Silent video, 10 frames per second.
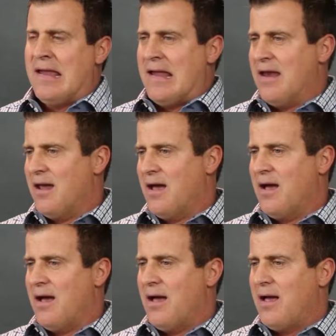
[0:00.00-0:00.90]
And
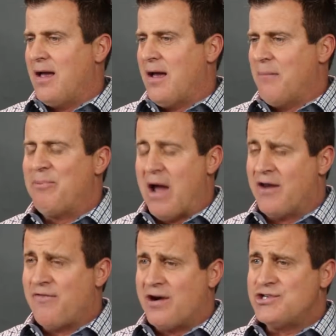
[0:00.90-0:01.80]
I'm
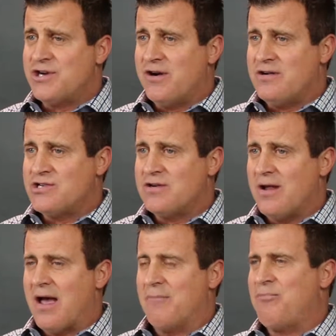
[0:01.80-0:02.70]
proud of our church.
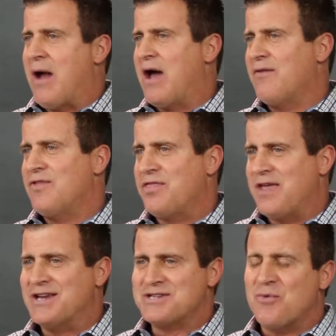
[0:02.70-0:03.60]
I'm proud of the
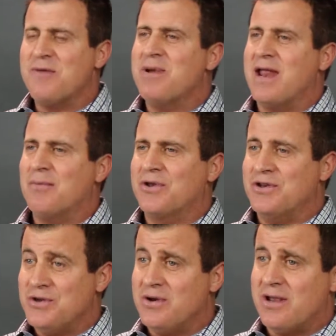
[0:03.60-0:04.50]
things that we've been able
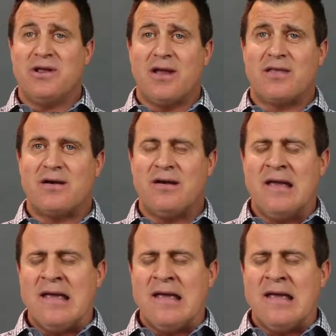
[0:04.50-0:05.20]
to do together.